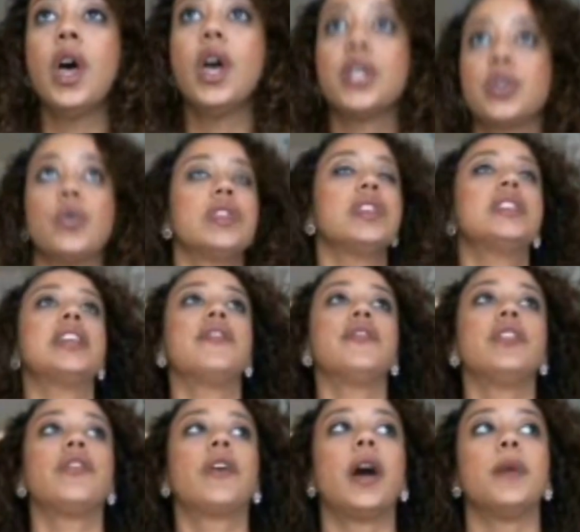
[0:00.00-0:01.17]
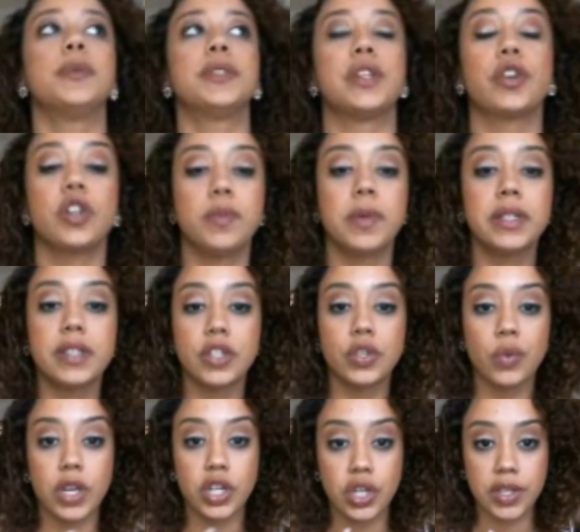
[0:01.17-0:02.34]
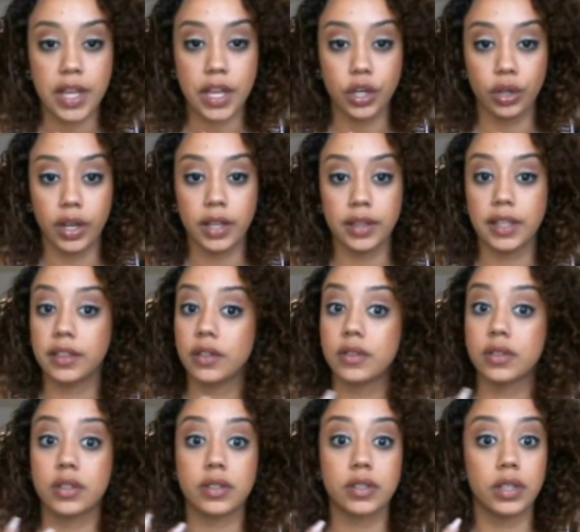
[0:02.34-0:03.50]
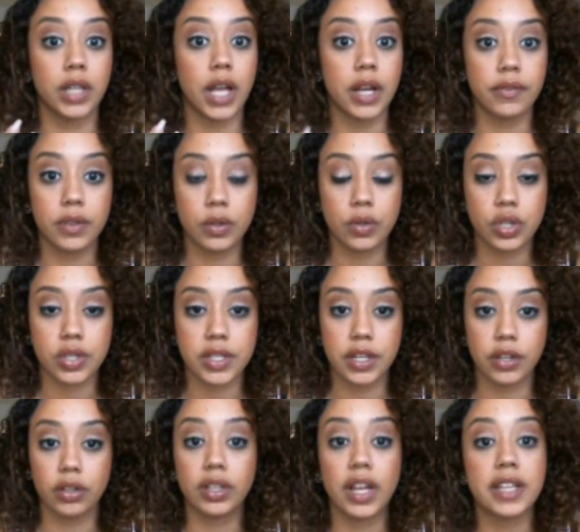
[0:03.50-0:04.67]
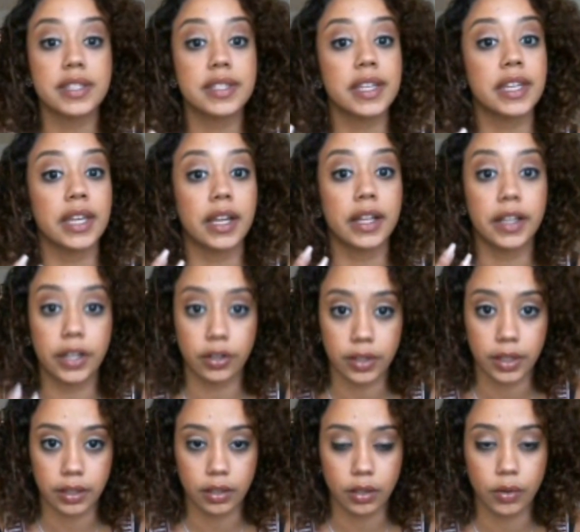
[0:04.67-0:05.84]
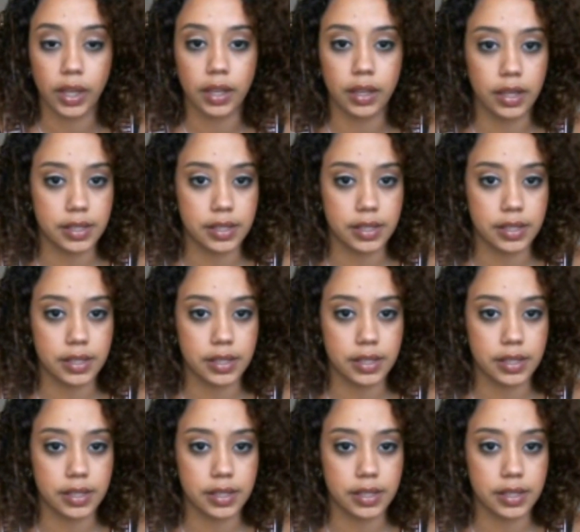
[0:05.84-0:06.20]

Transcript: So with the Seven of Cups, there could be a situation that you're in that there's just a lot of illusions there. You're not seeing it clearly, okay?